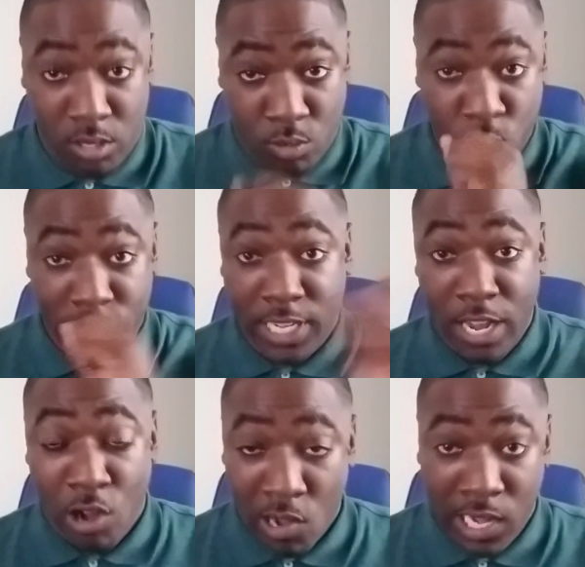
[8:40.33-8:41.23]
which they
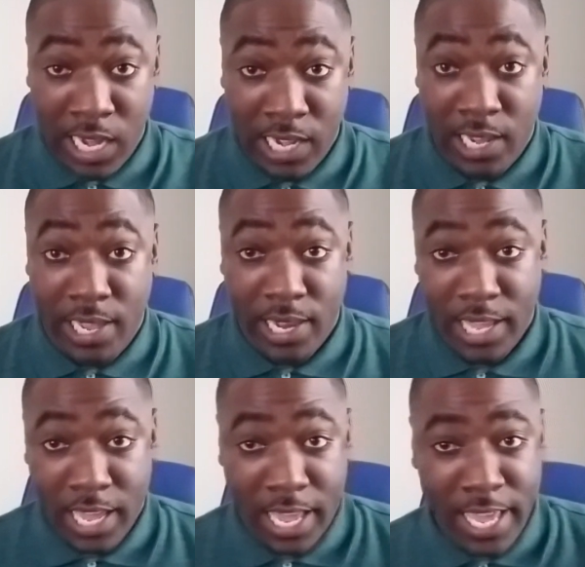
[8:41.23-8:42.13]
call Len-Len,
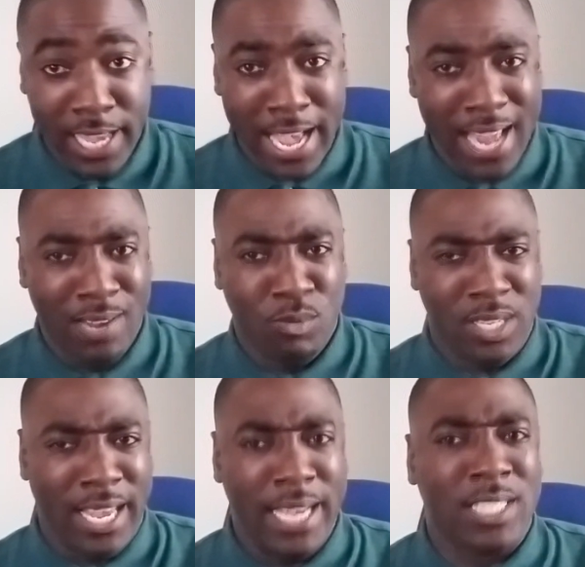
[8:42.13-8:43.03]
he kind of was
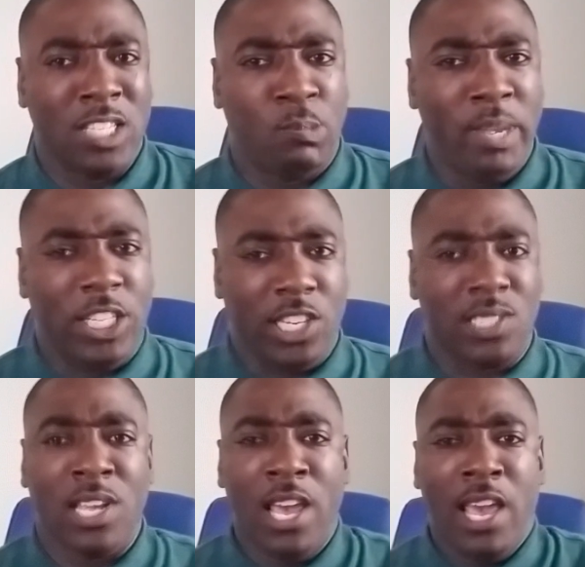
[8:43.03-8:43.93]
getting
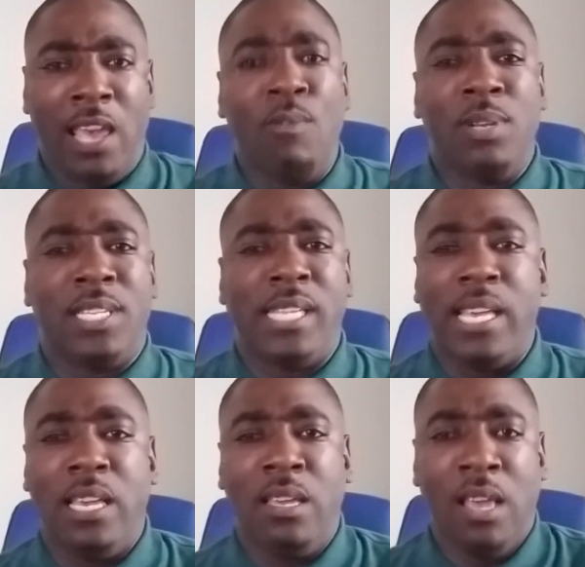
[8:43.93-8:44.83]
suspicious. He would
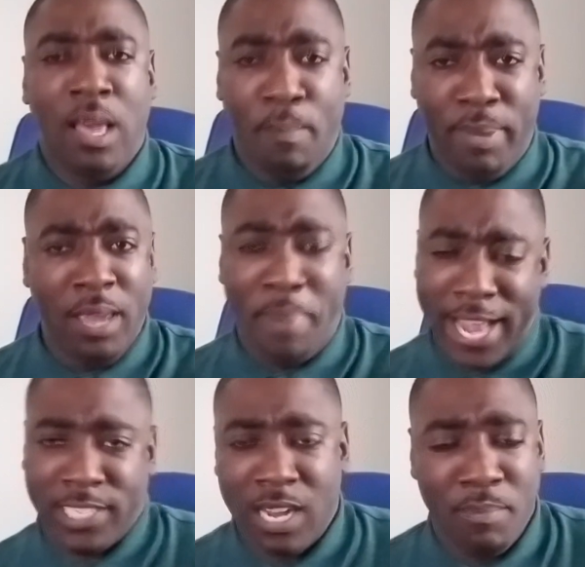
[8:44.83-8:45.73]
see Big
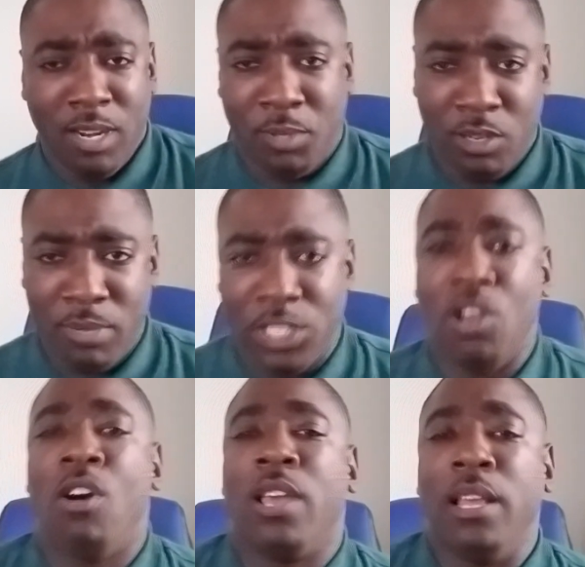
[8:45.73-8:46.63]
Batch coming up to me
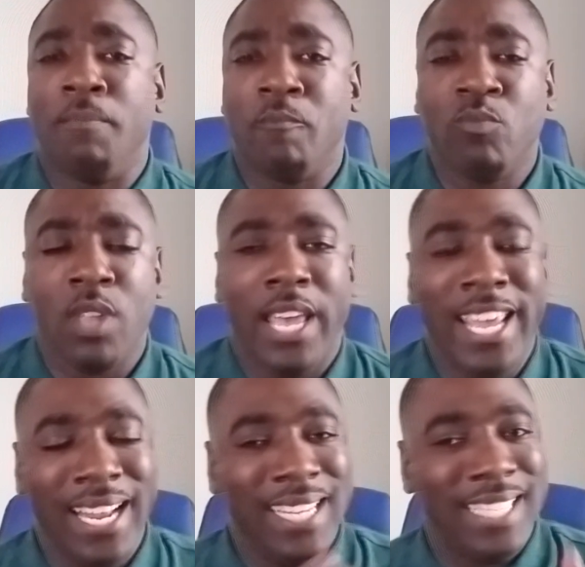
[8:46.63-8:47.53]
talking.
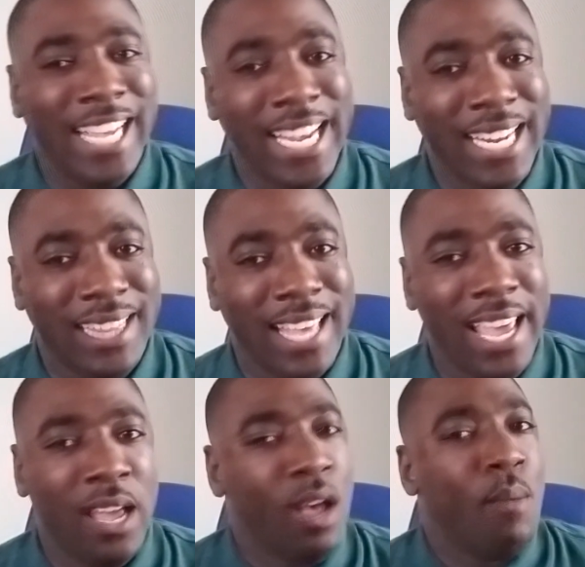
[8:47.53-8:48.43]
He didn't say
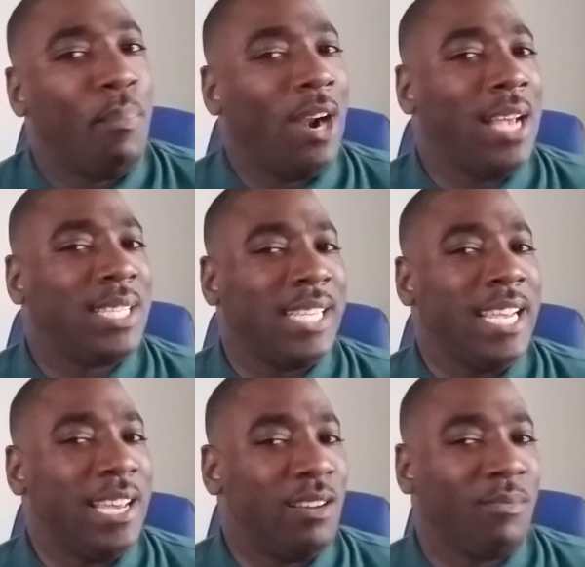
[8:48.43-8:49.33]
anything, but I
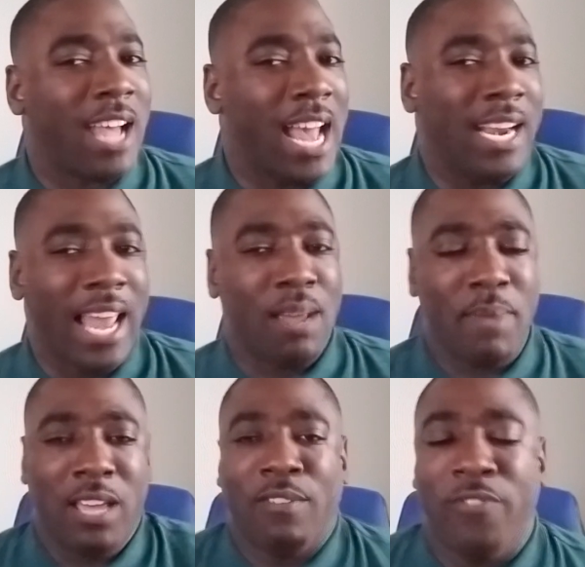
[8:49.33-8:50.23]
seen him kind of like
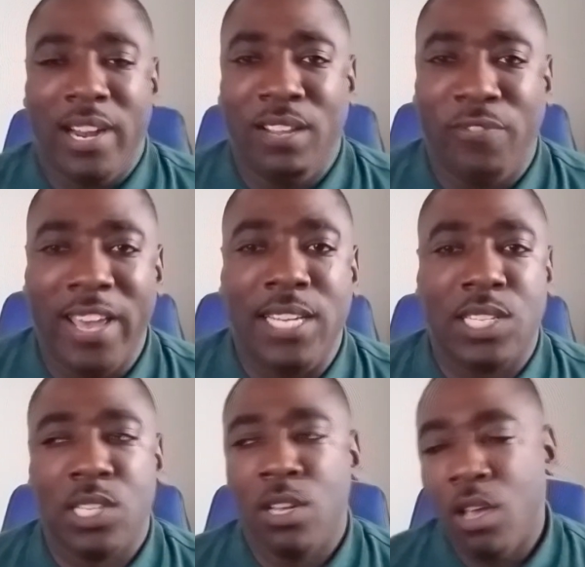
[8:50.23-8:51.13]
make a funny
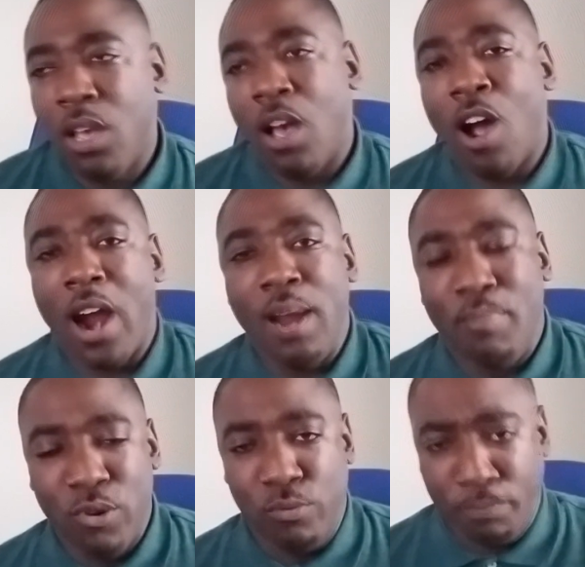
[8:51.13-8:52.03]
face. All right,
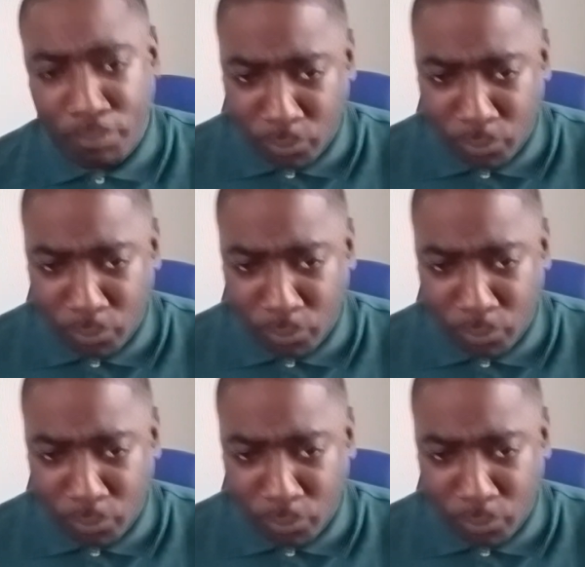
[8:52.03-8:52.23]
boom.